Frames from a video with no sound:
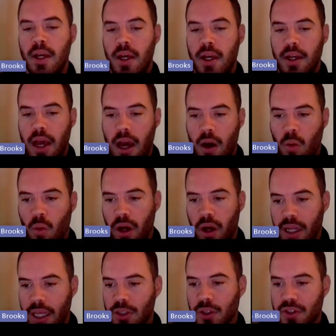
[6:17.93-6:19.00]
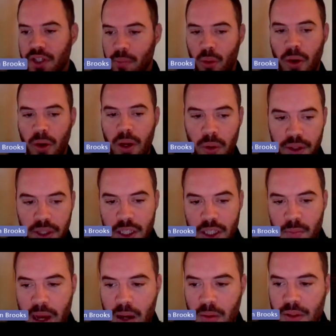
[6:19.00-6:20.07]
Now, one interesting point with these
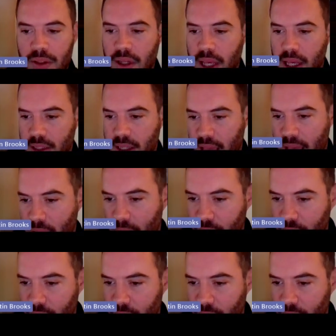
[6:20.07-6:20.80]
mounts is they have